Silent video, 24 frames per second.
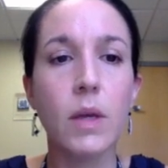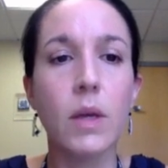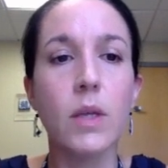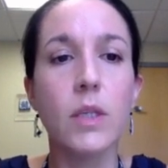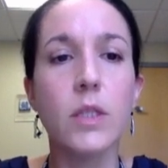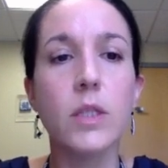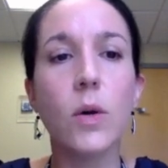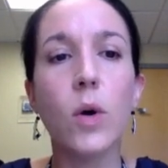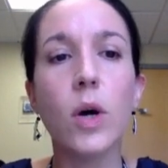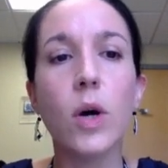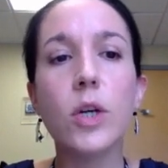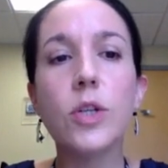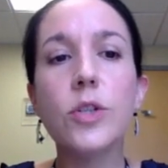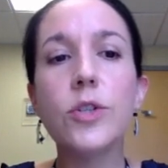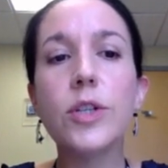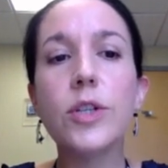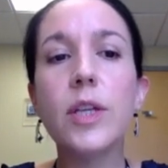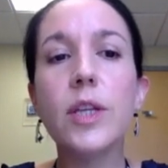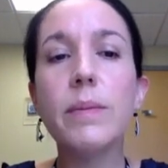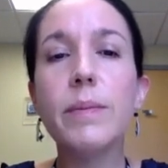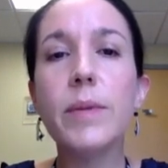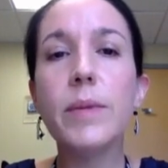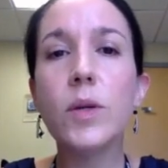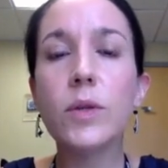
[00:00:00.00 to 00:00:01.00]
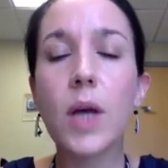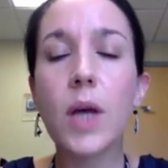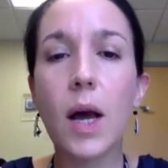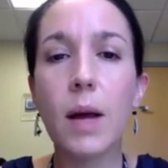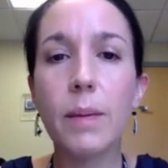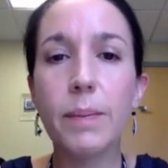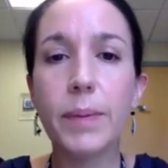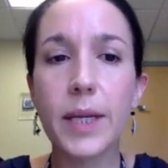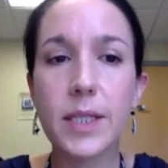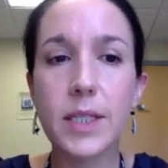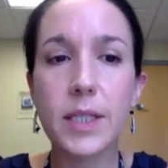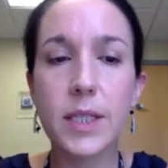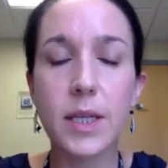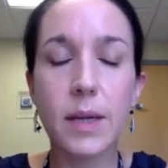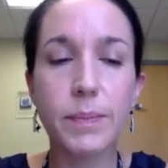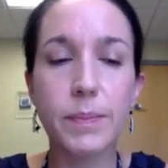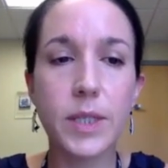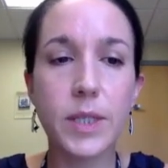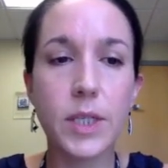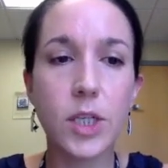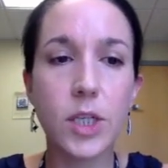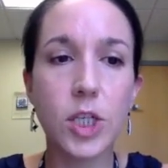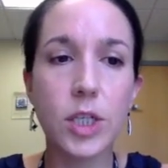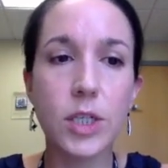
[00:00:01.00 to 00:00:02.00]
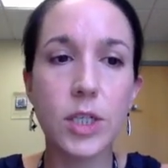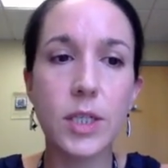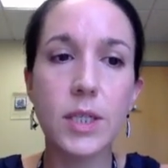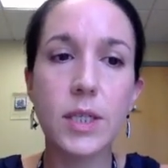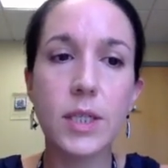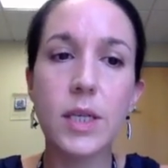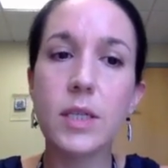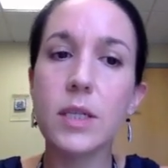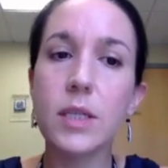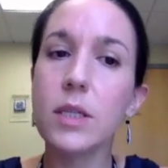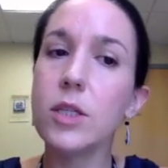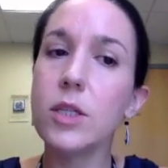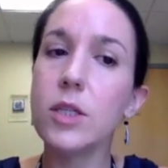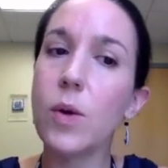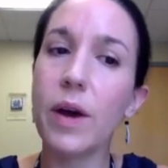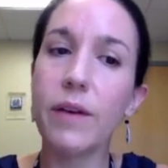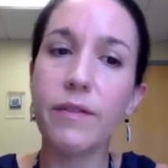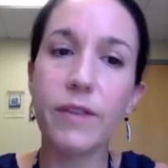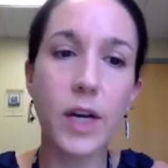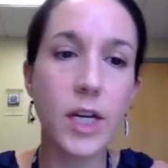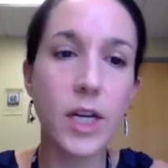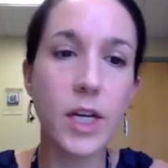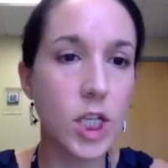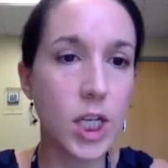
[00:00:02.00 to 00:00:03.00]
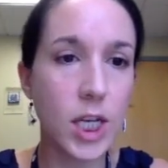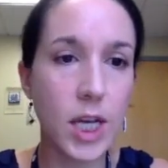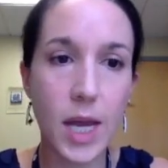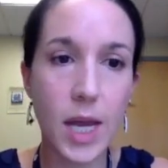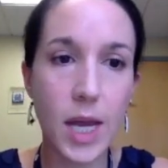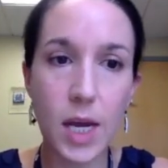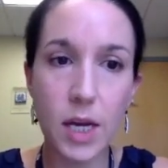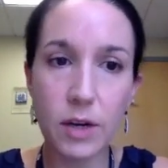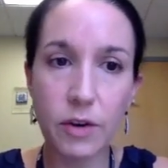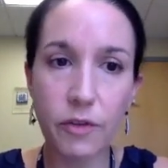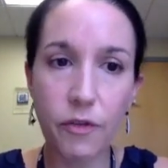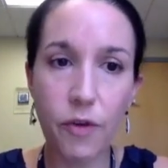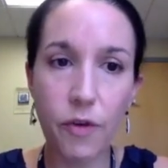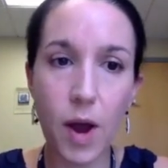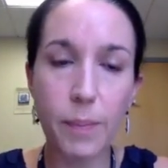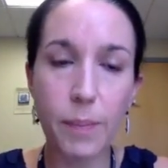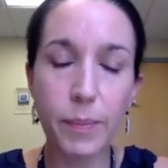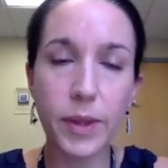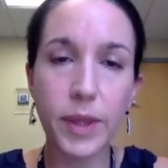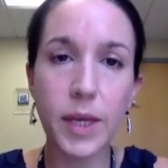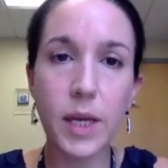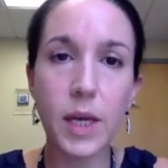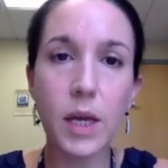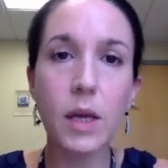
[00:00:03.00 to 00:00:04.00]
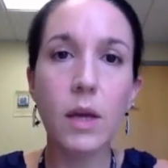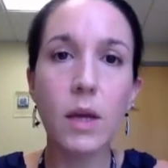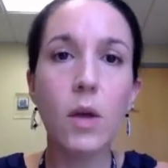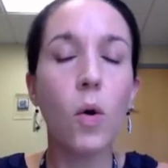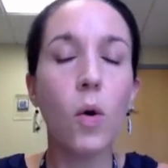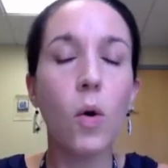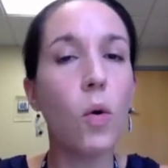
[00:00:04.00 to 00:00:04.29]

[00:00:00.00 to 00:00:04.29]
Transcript: So under the immune complex deposition diseases, you have IgA nephropathy,